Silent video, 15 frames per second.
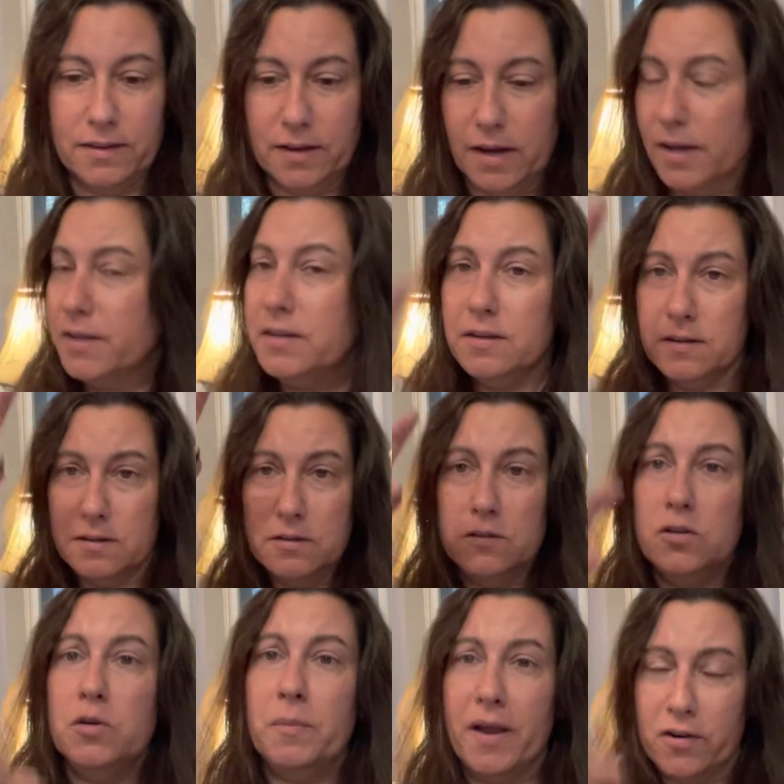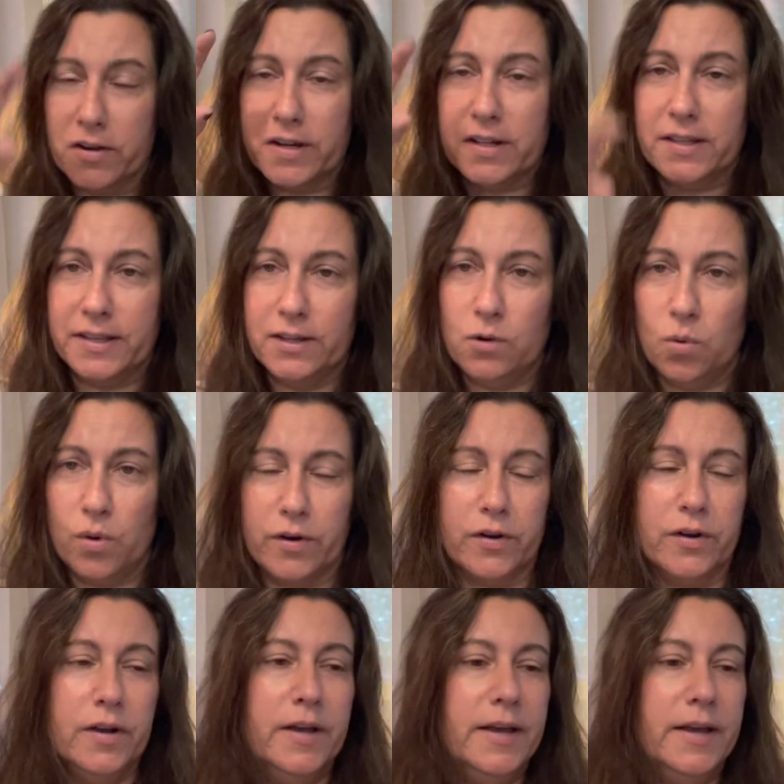on numerically in order.